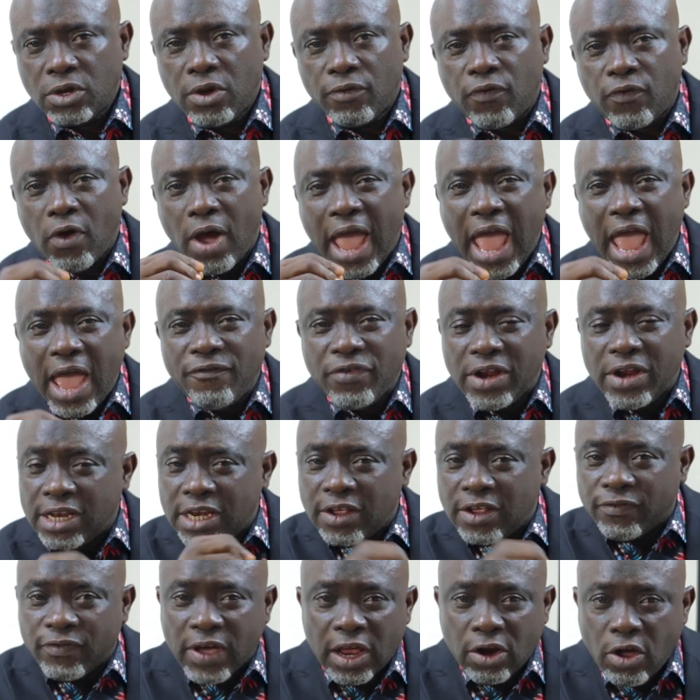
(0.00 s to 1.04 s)
for every
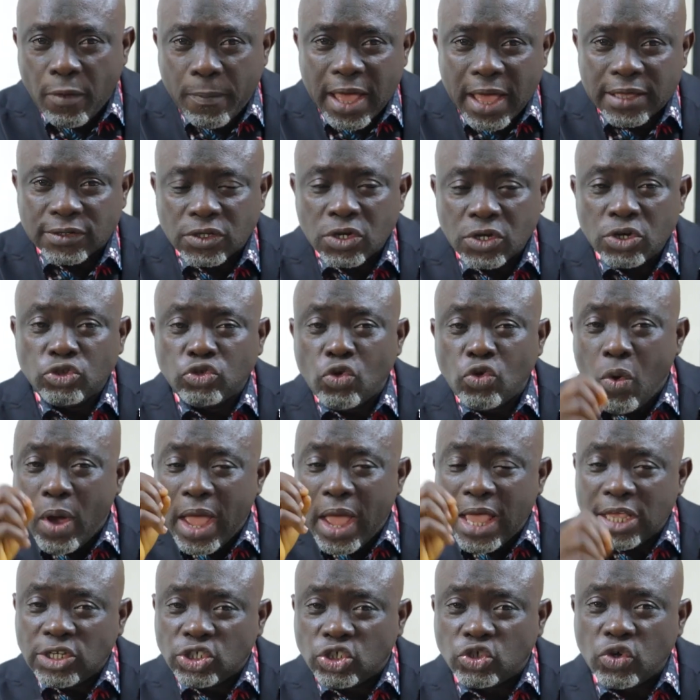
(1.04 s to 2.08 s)
developers to
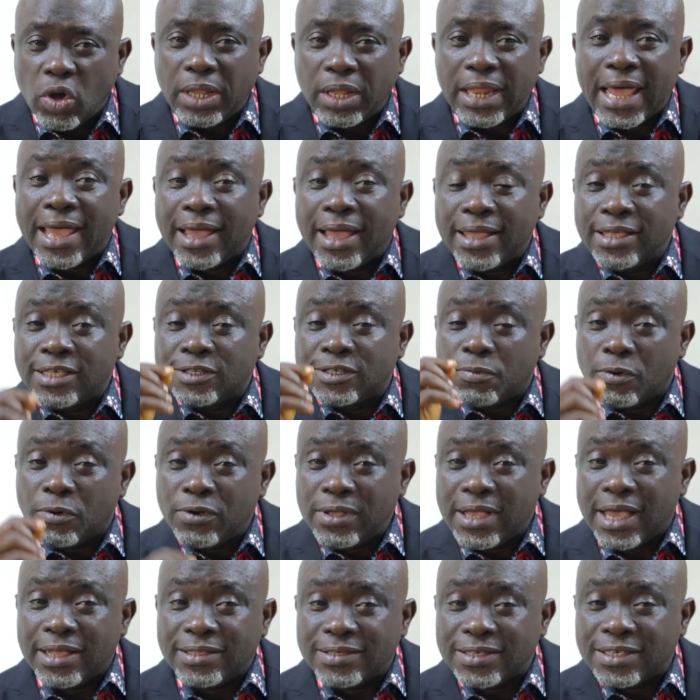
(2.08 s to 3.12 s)
ensure that his
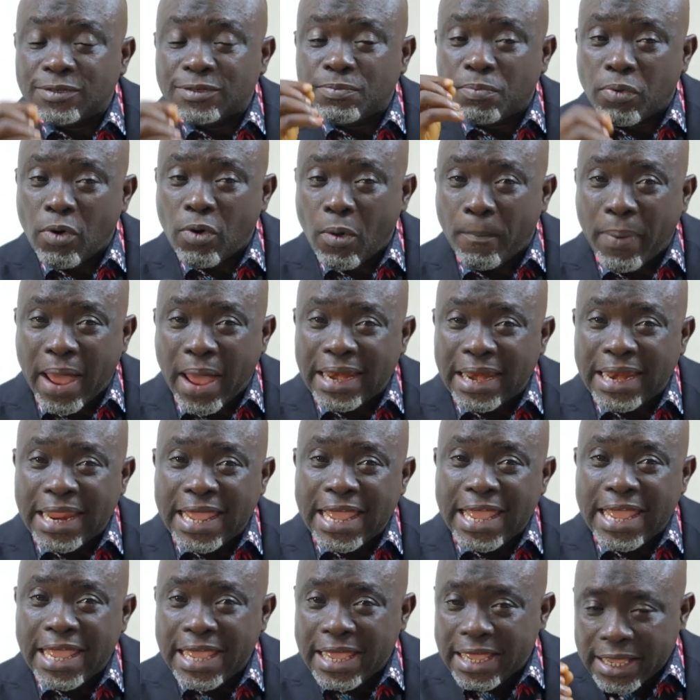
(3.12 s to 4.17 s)
project is
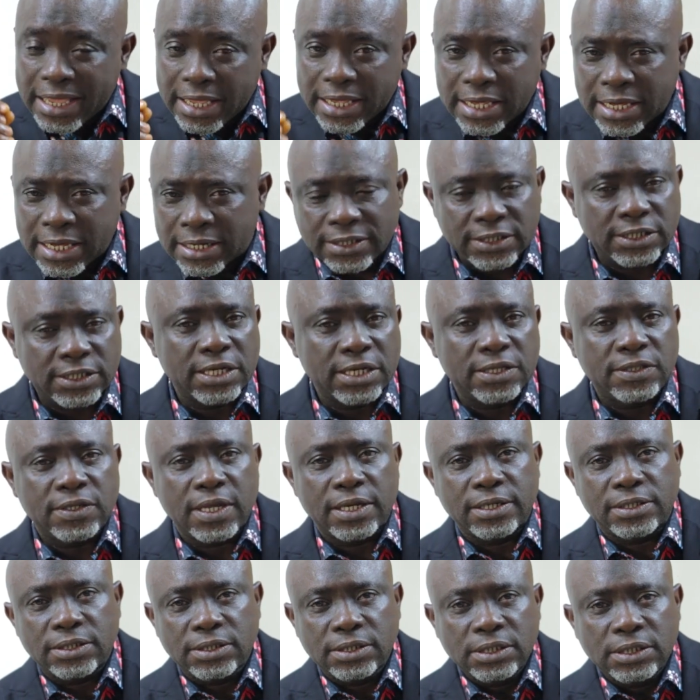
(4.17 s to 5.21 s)
properly initiated.
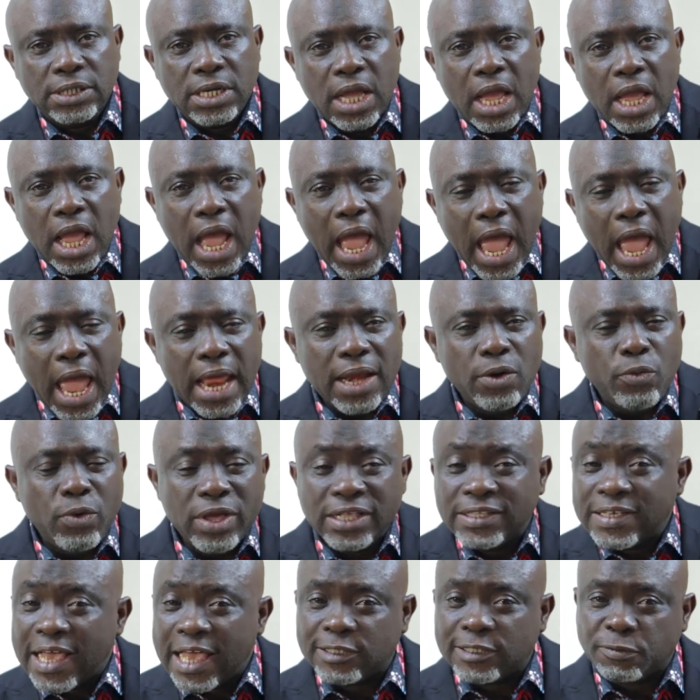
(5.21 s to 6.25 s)
And
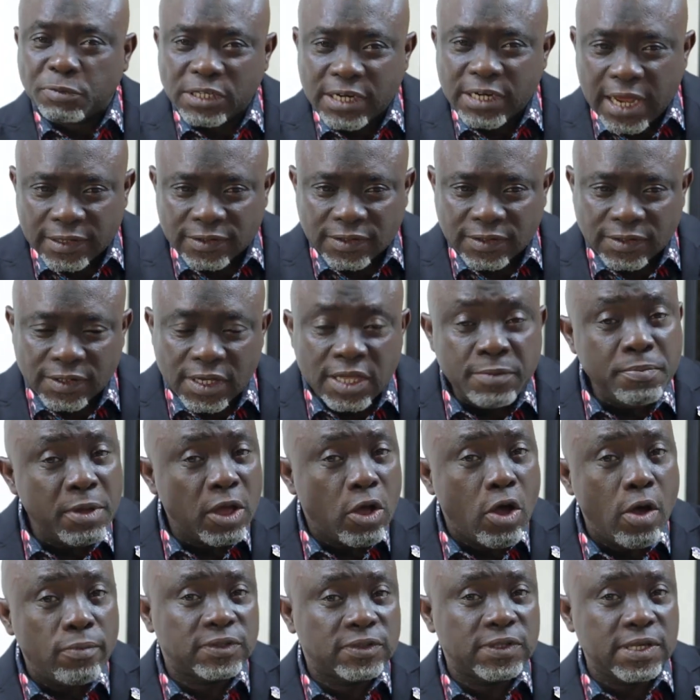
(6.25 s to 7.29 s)
with experience, it
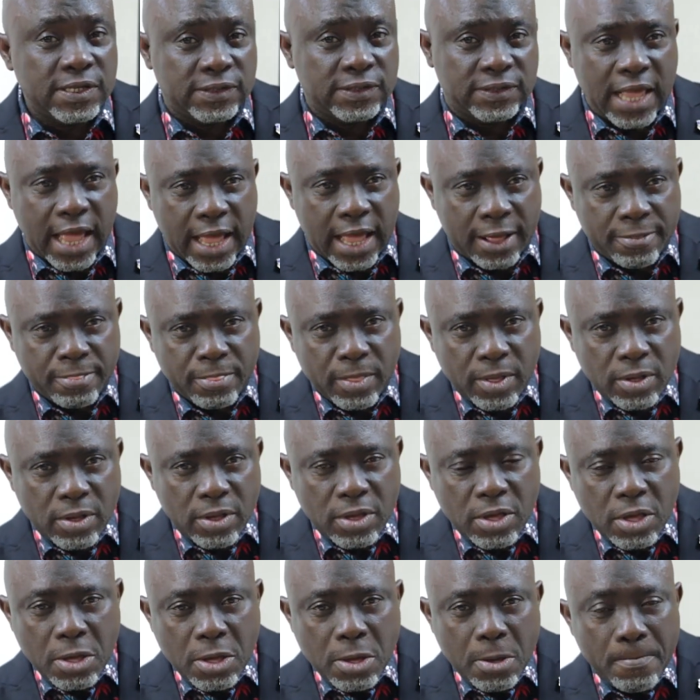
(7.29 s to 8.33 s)
becomes easier.
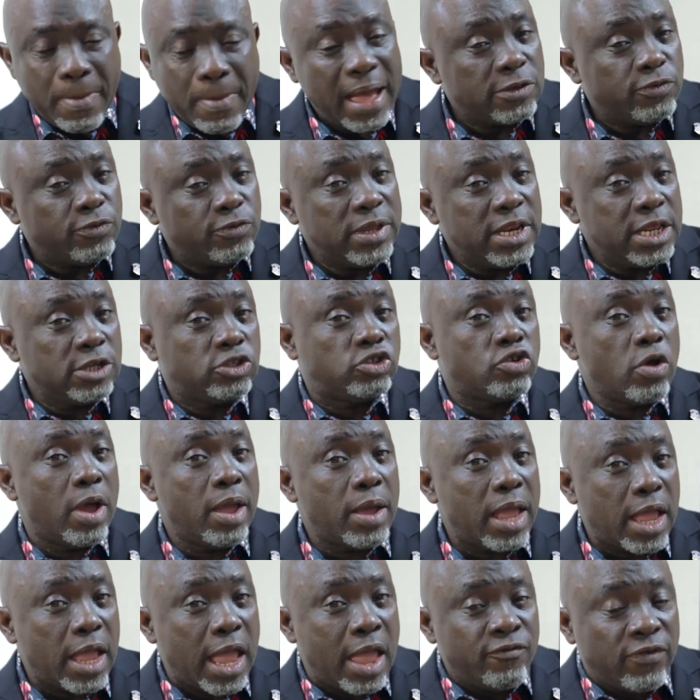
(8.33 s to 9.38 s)
But we need to
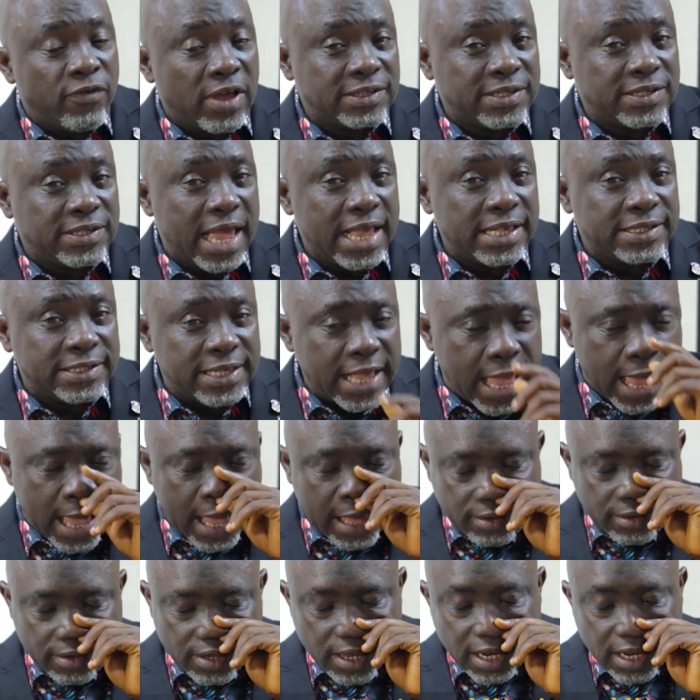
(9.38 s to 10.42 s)
emphasize here
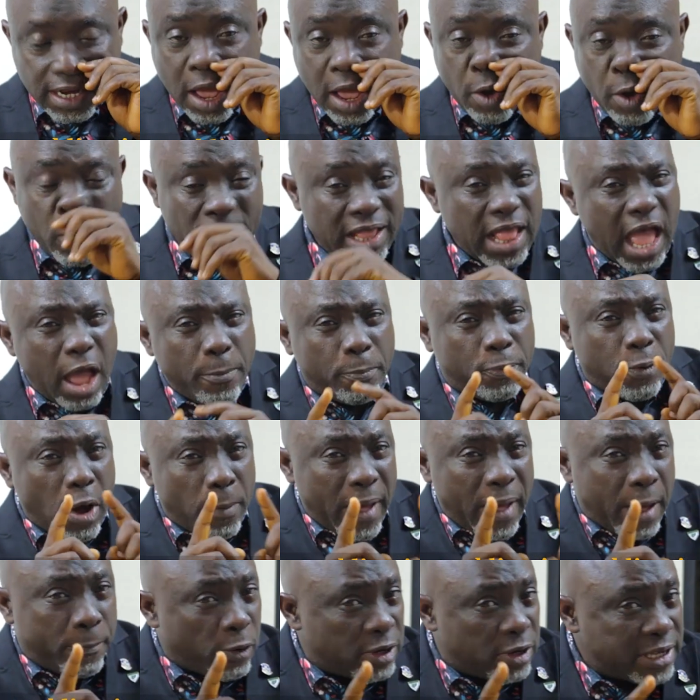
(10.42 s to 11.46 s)
that without
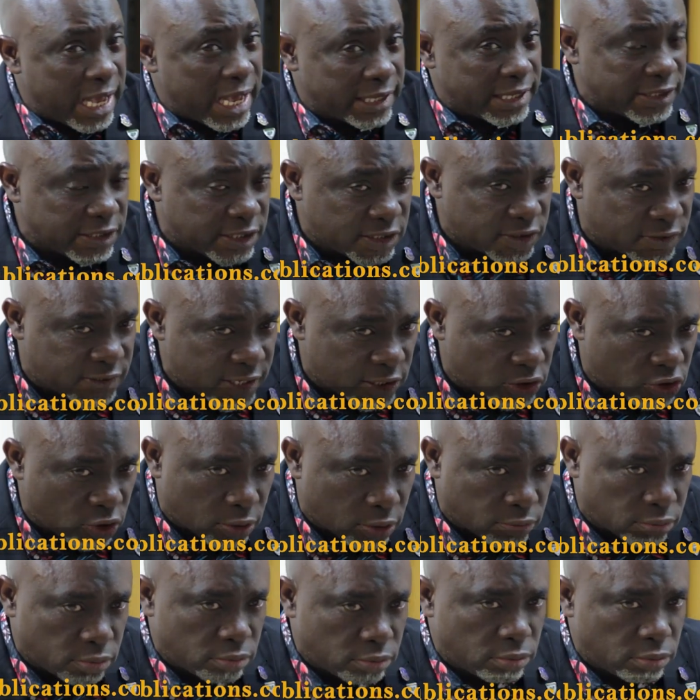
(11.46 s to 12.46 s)
proper project initiation,